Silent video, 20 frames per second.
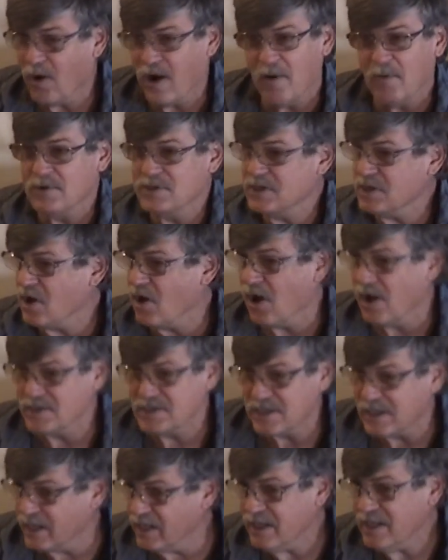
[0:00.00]
I wasn't
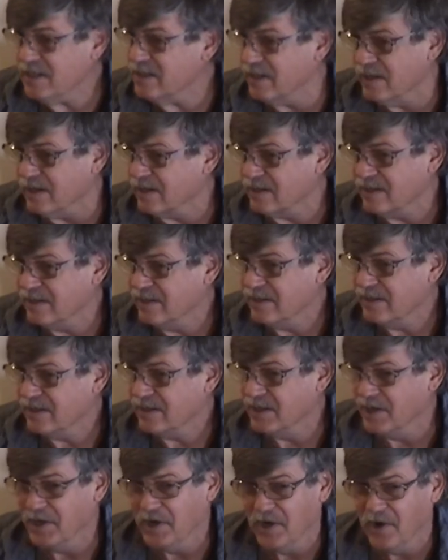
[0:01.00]
causing anything.
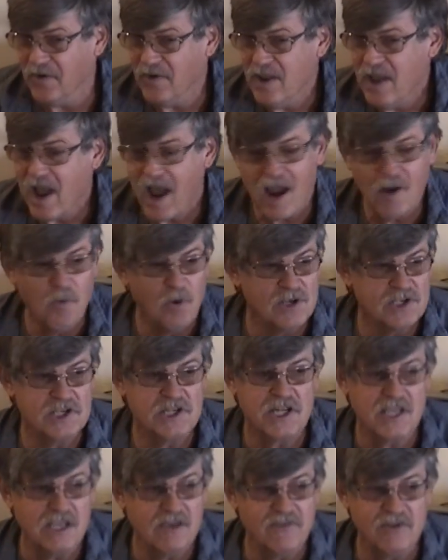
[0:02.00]
I
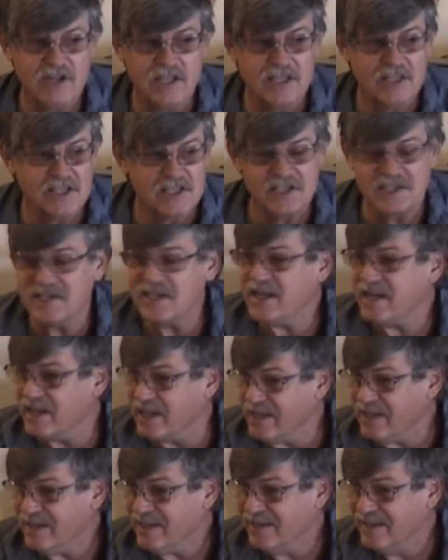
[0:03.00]
wasn't even in the
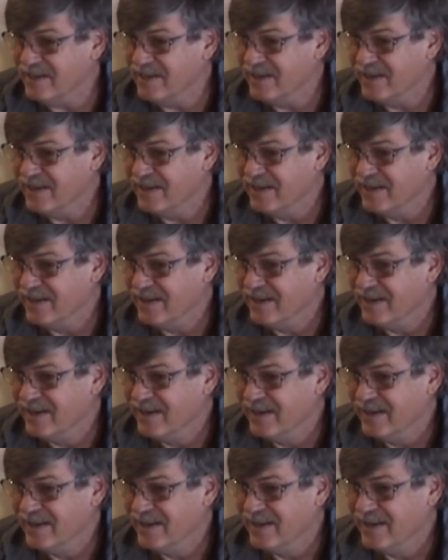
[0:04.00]
city
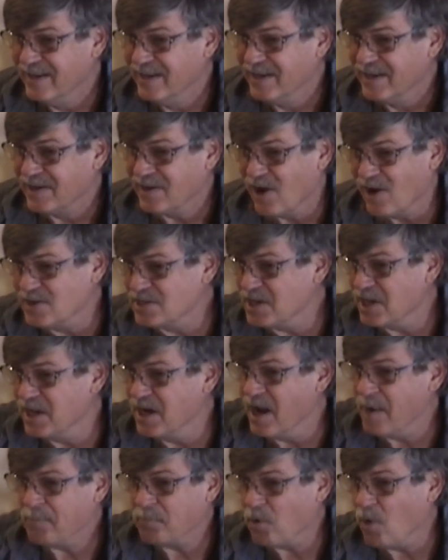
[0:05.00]
causing an
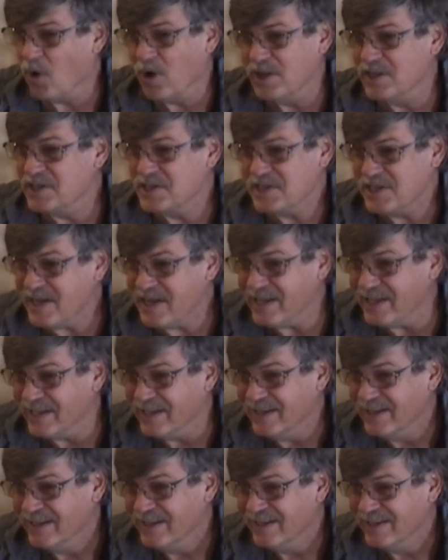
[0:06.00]
uproar in the city.
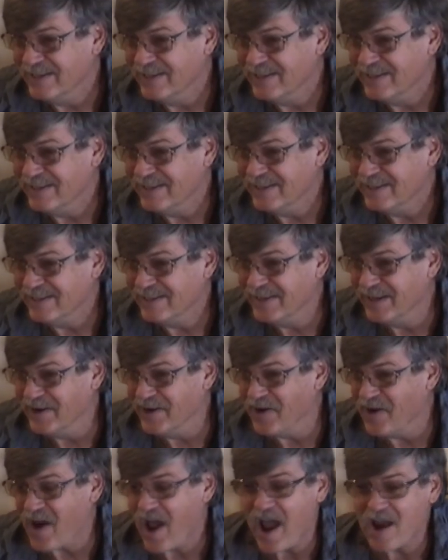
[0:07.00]

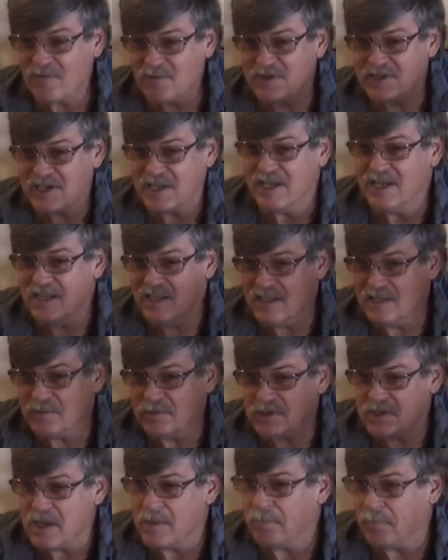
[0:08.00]
I was in
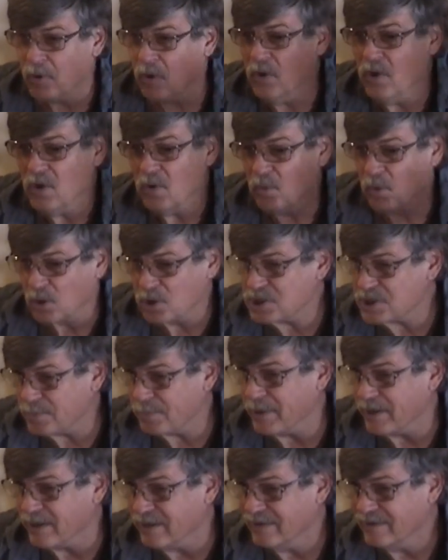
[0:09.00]
the temple worshiping.